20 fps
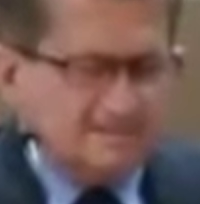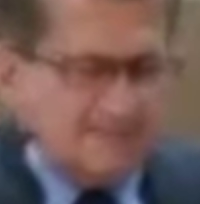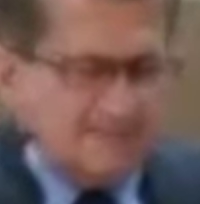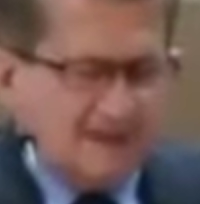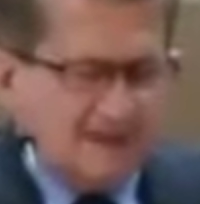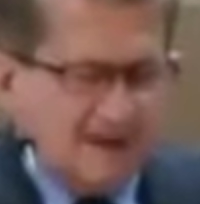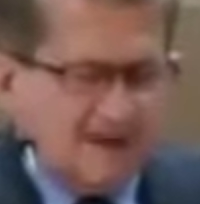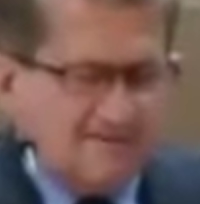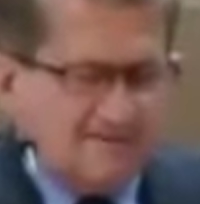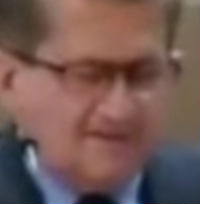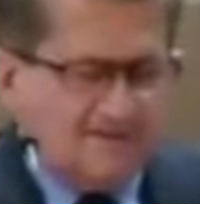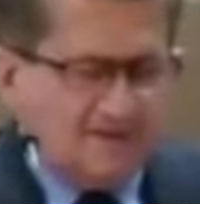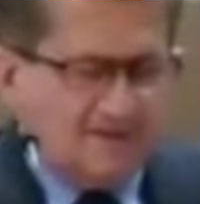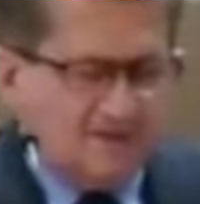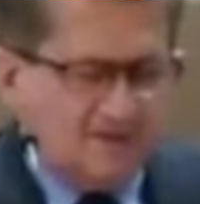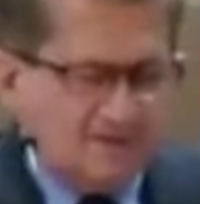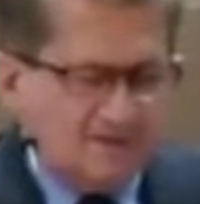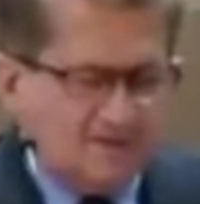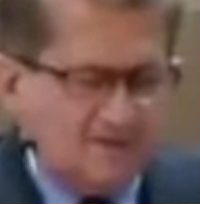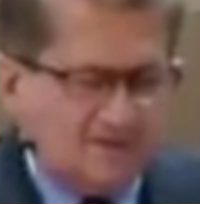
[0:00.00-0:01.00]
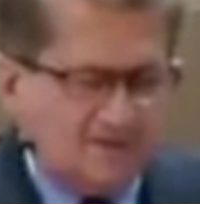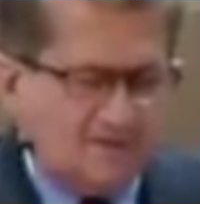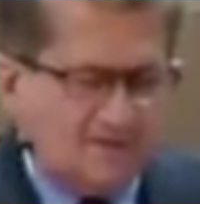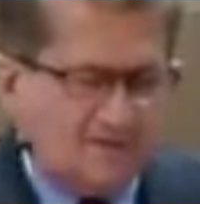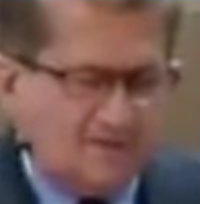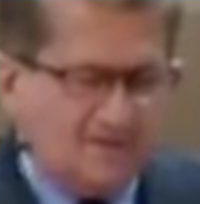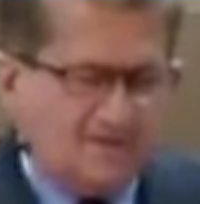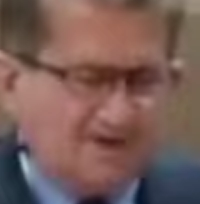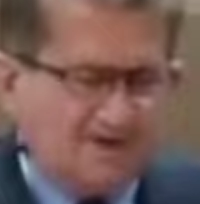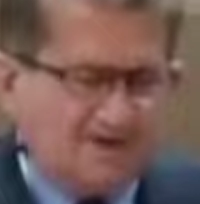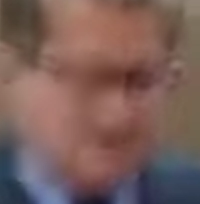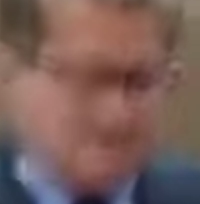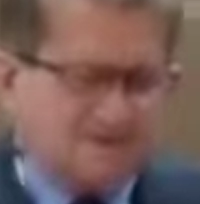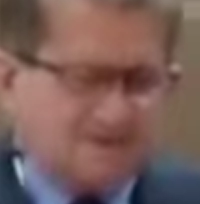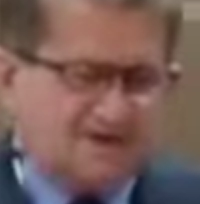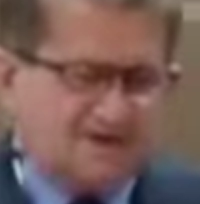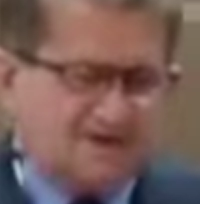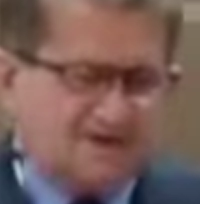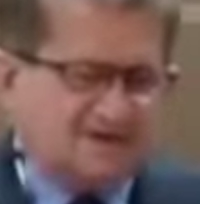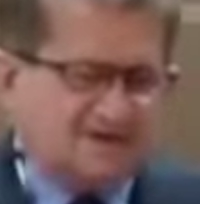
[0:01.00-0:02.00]
if you do these
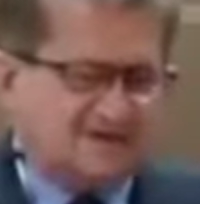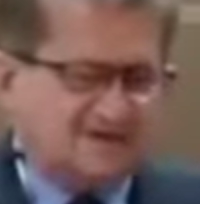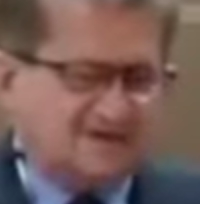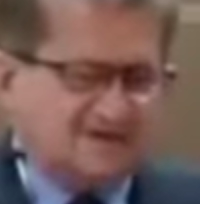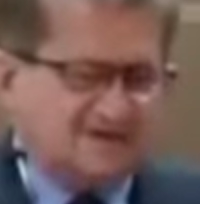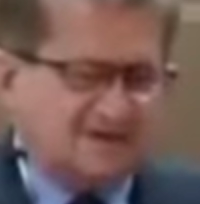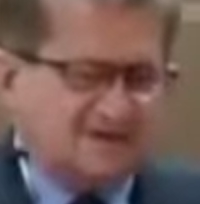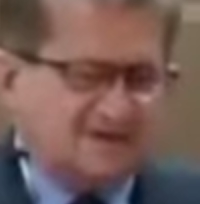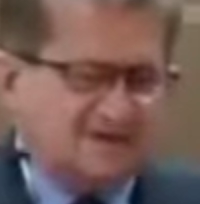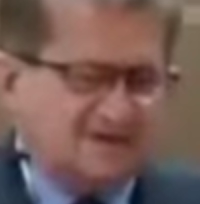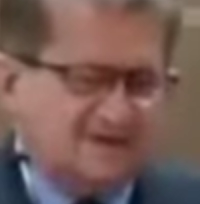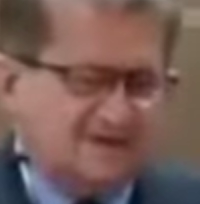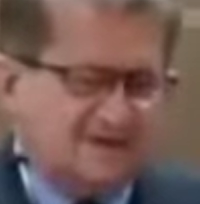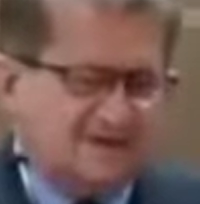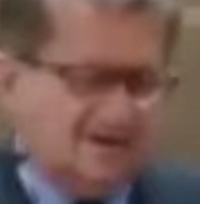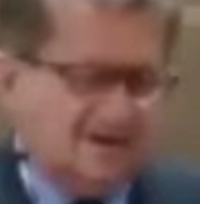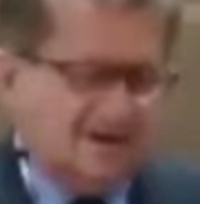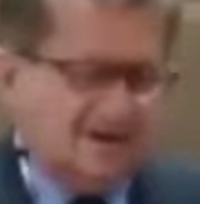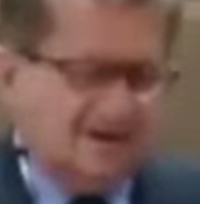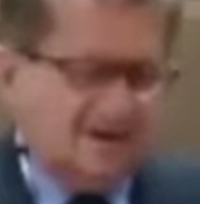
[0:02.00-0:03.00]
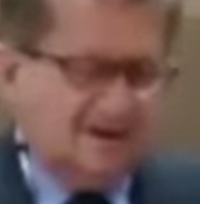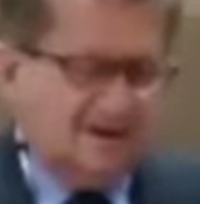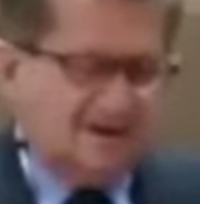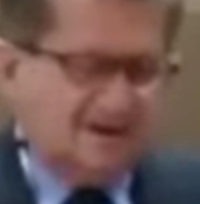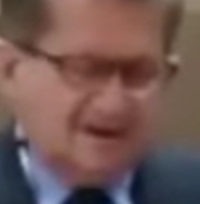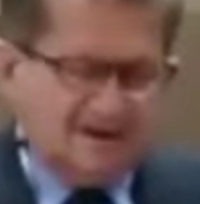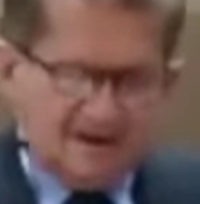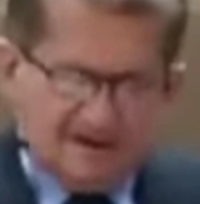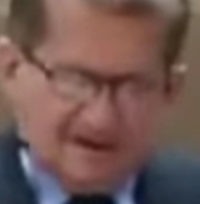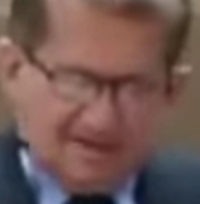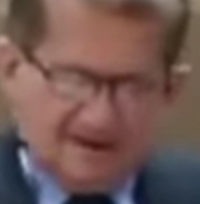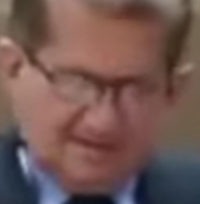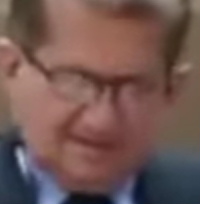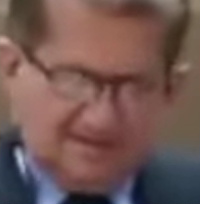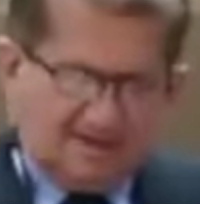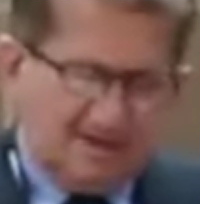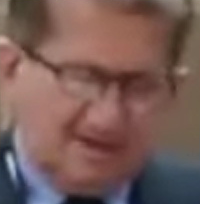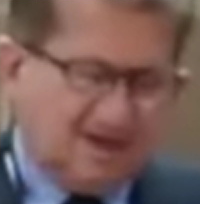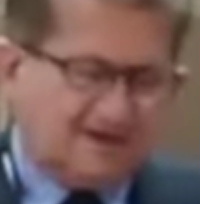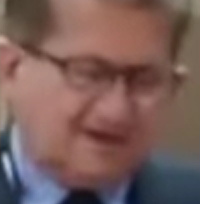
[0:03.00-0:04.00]
things,
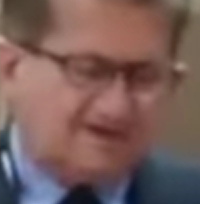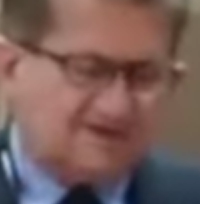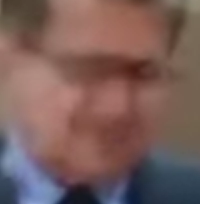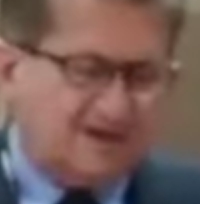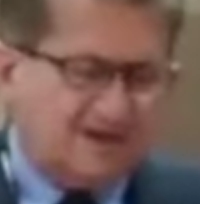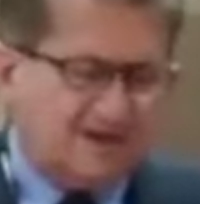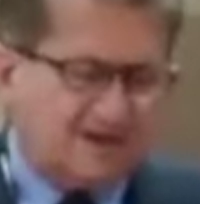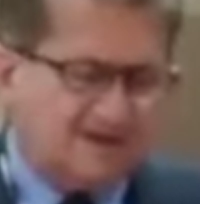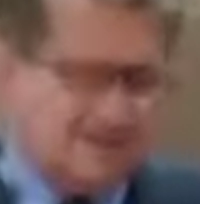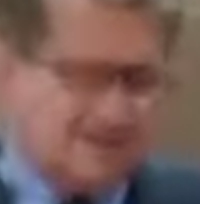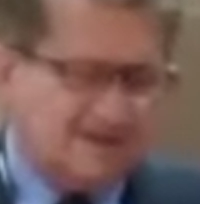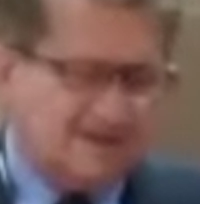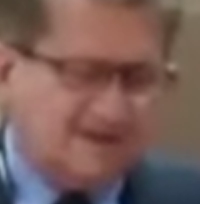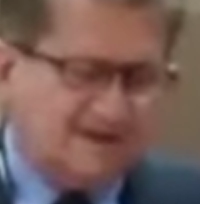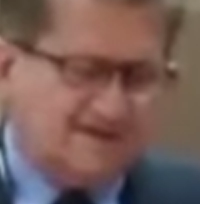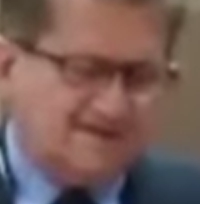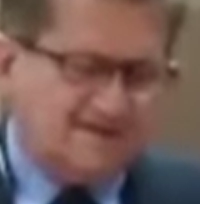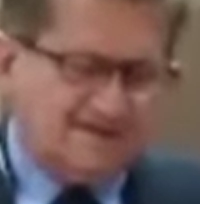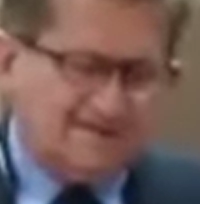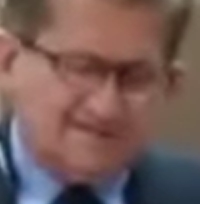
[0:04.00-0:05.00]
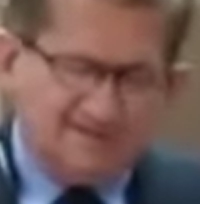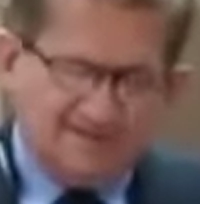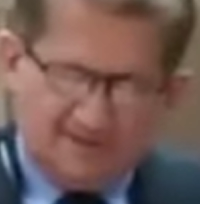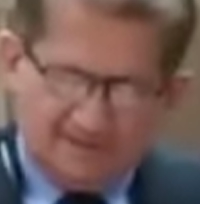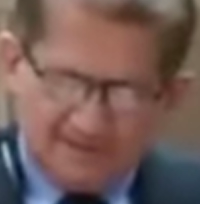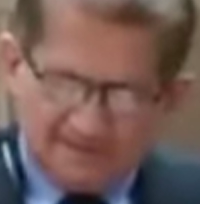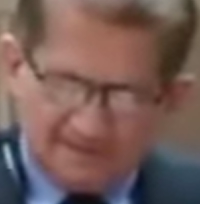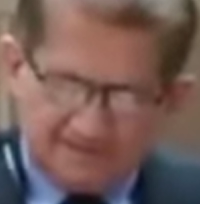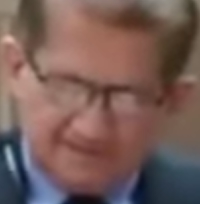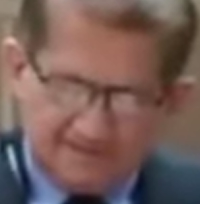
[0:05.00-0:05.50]
and shall never fall.